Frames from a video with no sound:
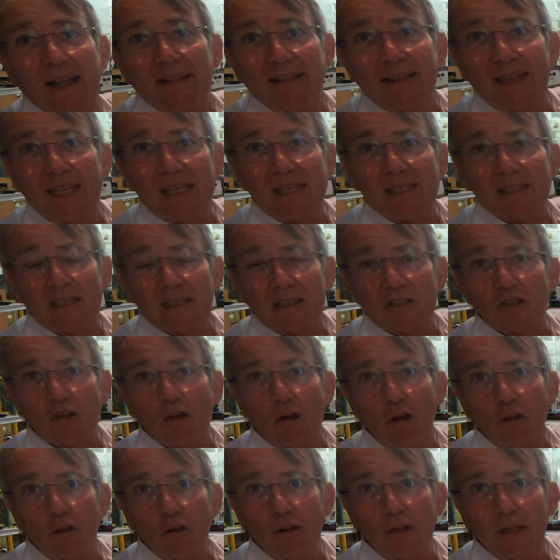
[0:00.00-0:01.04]
that distance
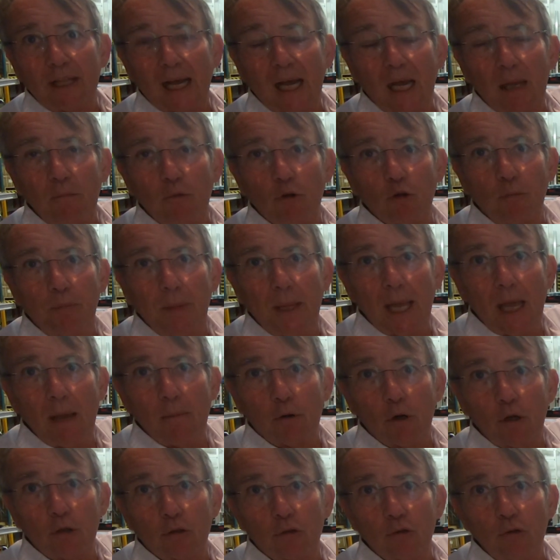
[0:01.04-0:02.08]
all the time to be
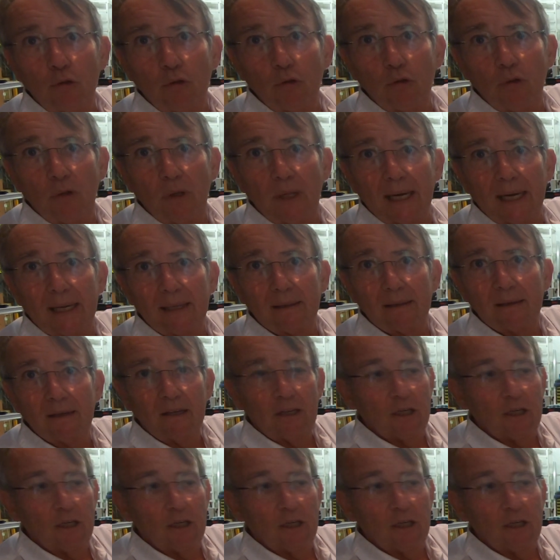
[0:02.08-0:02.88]
able to do that.